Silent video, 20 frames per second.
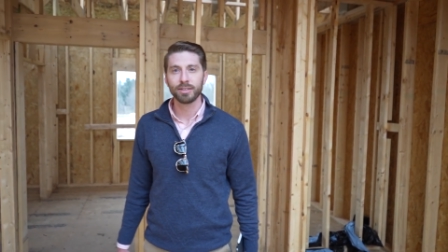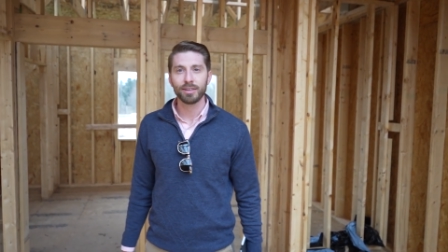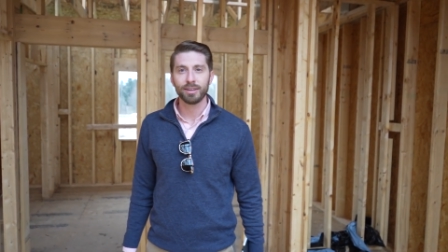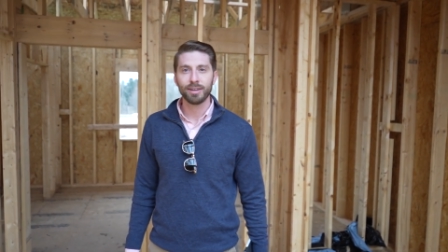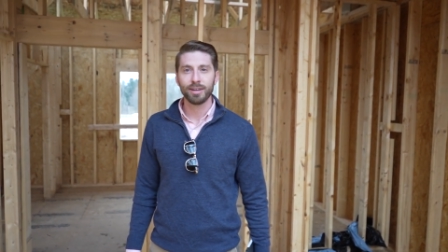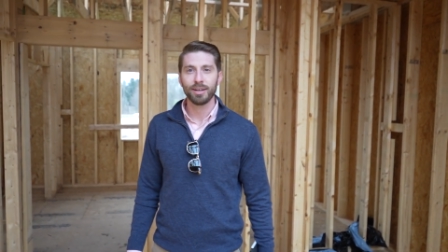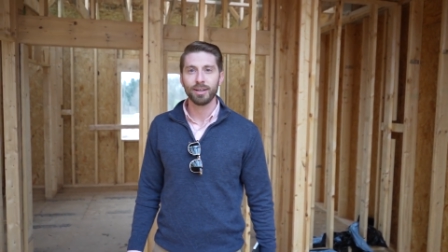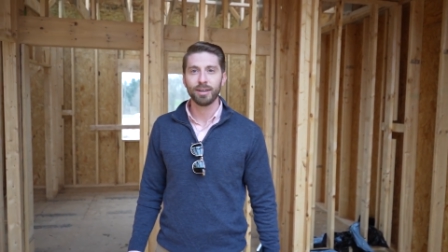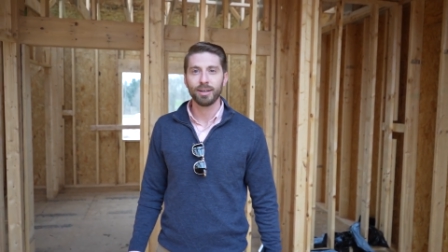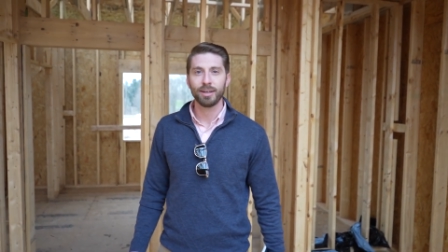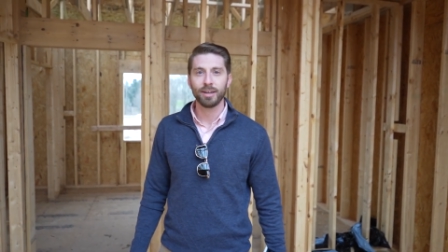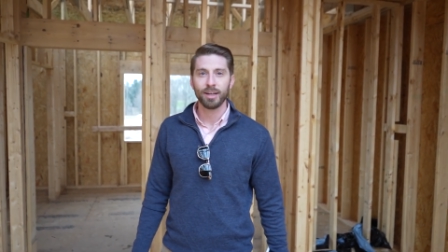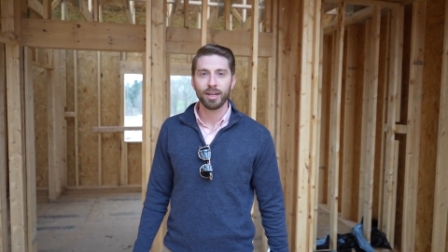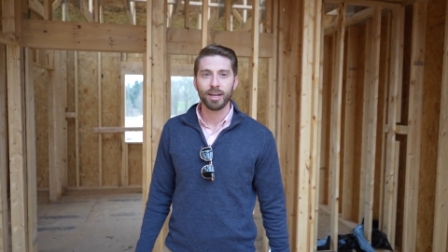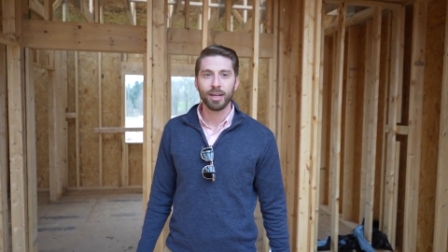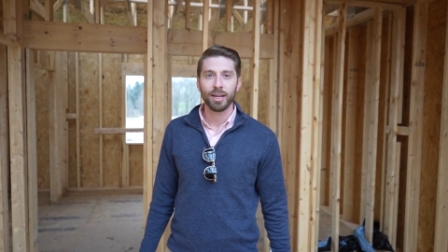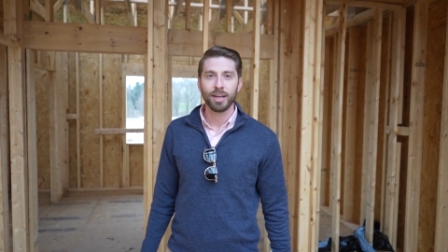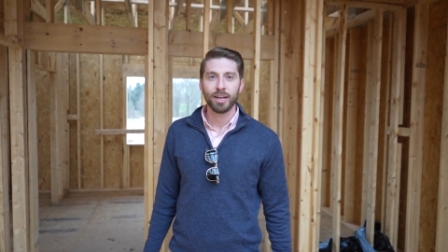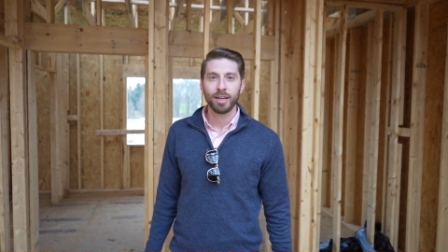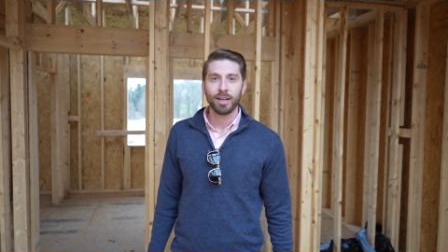What's it gonna
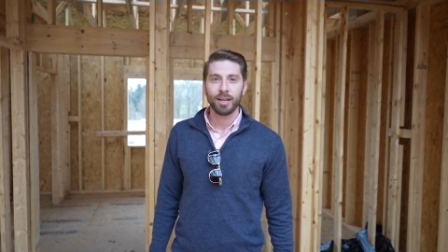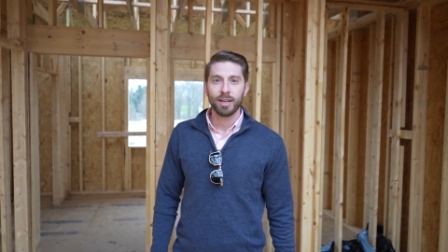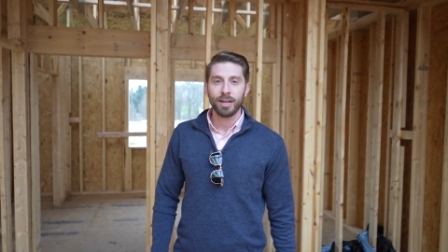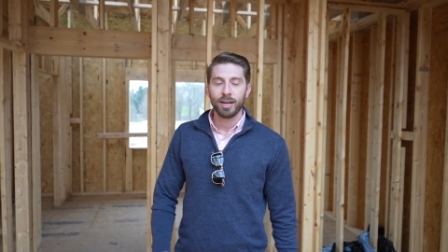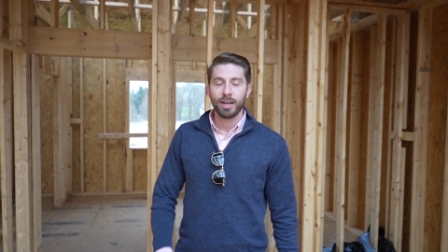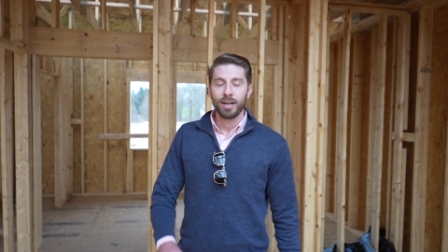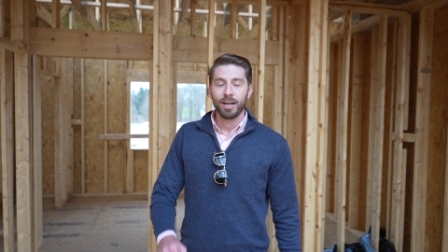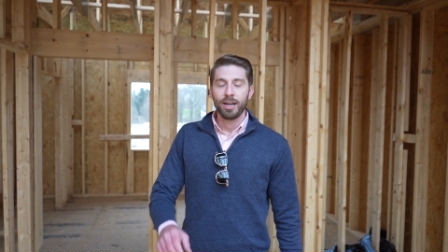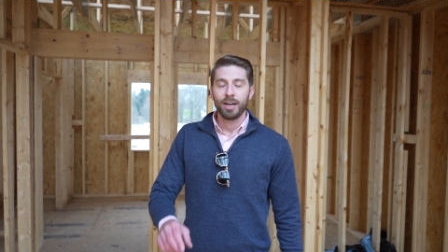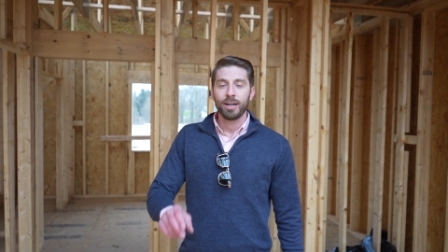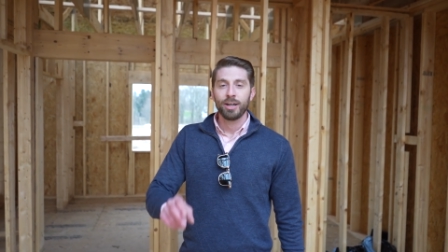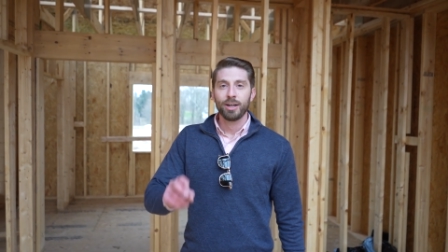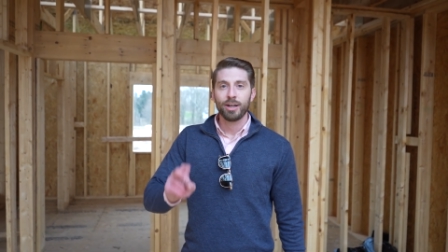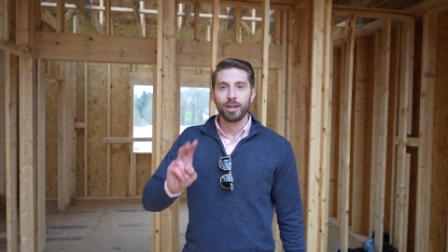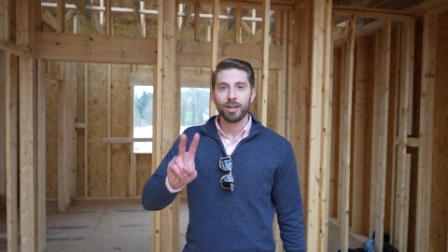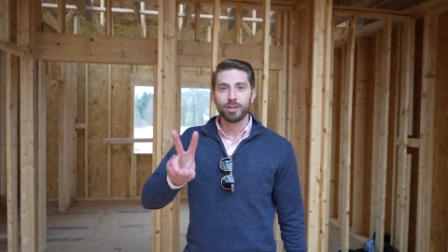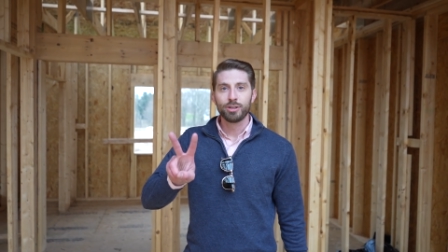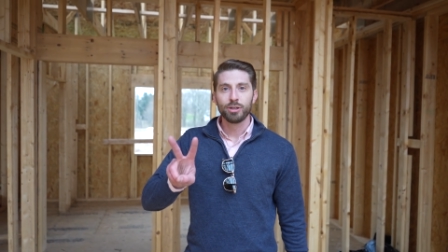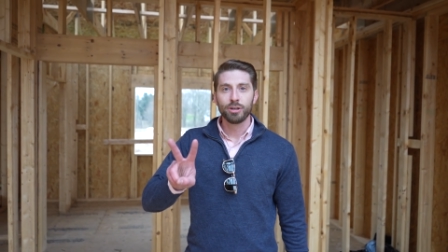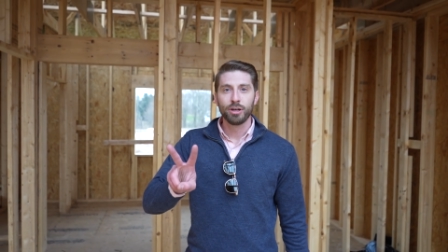cost?
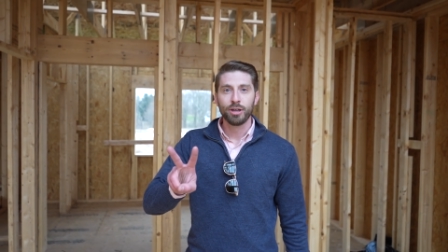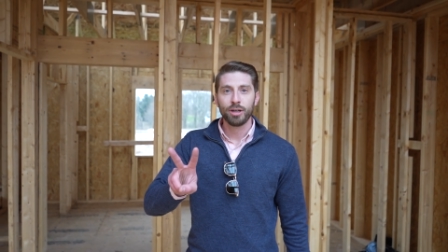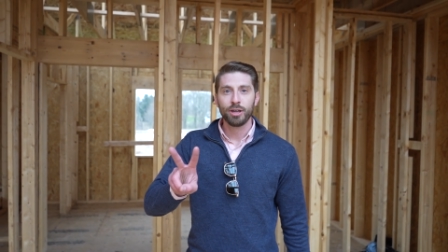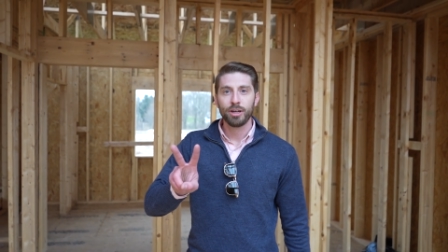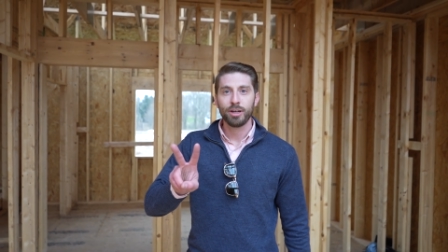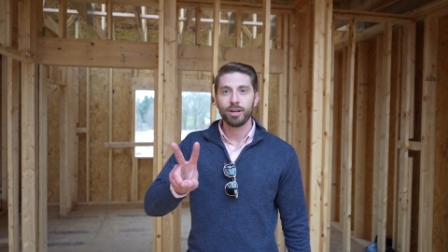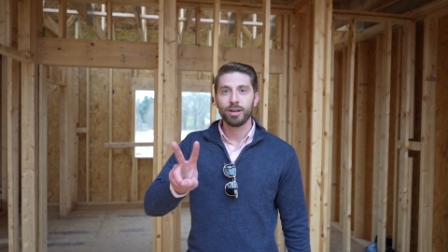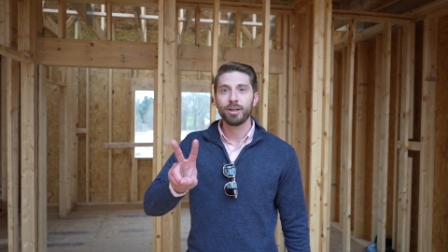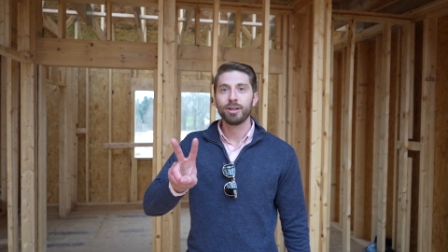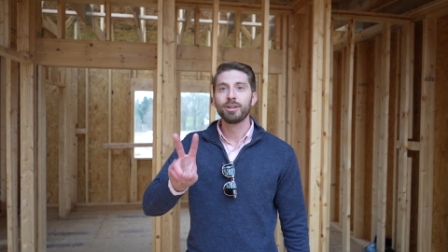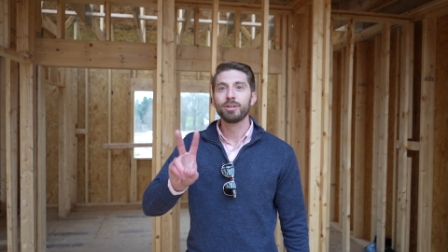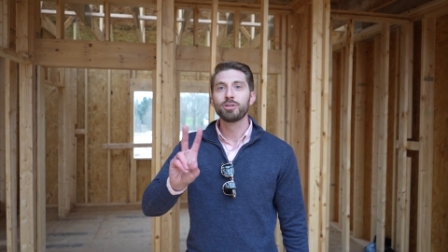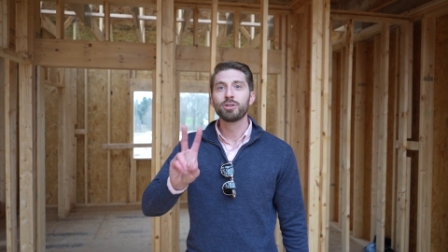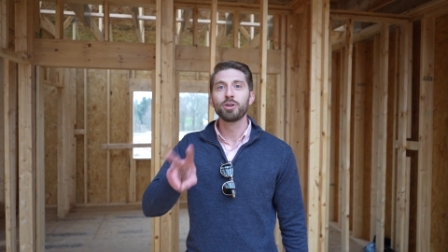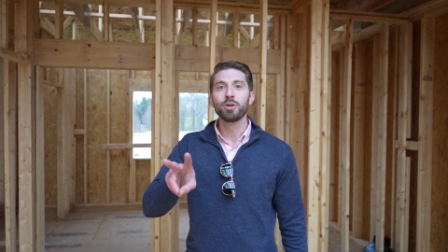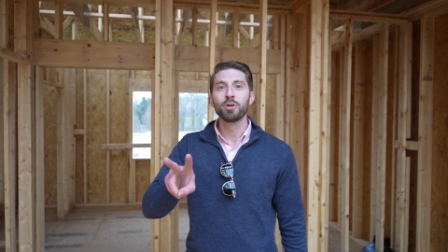Give me the numbers.